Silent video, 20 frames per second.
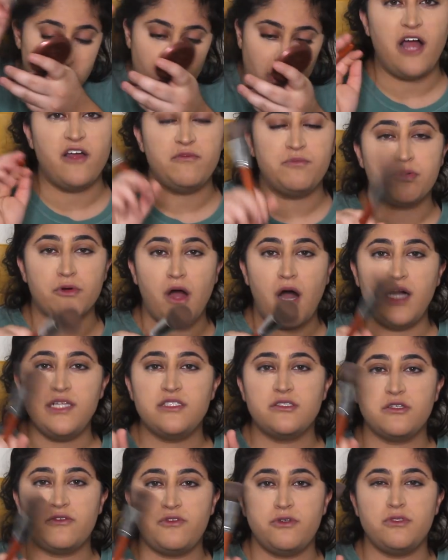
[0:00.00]
I've
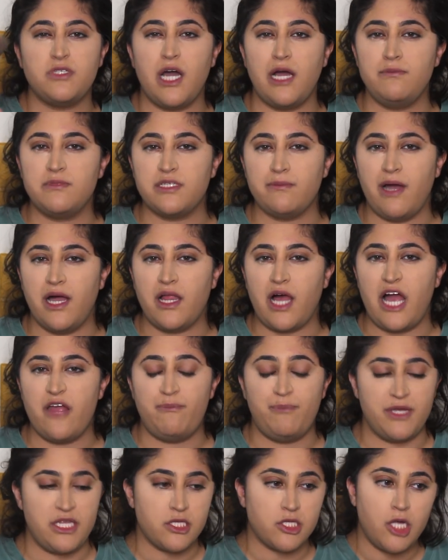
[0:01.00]
bronzed a few times in my
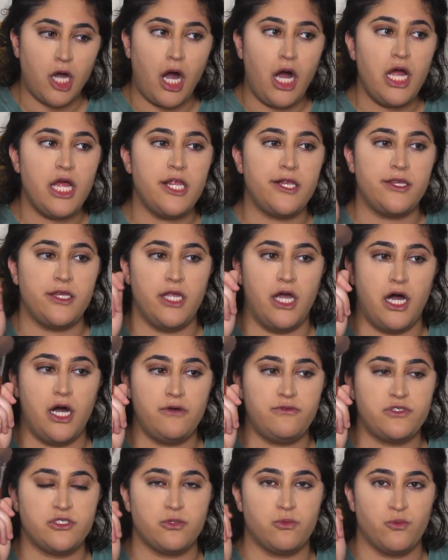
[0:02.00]
life, but not
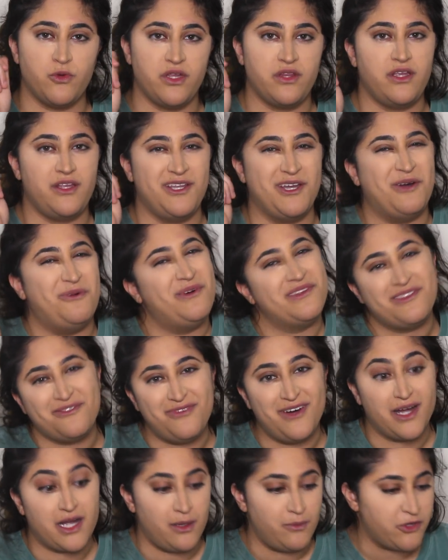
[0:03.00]
enough to really know what the f
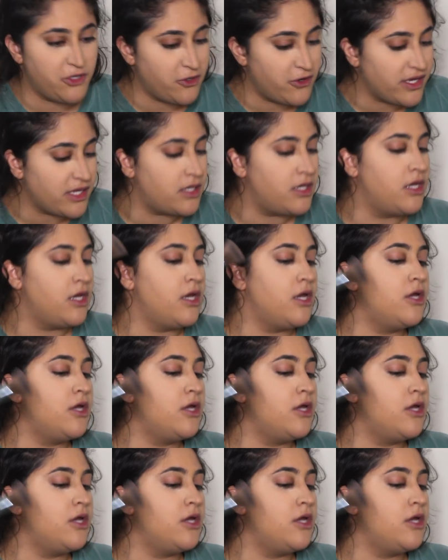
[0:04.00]
I'm doing.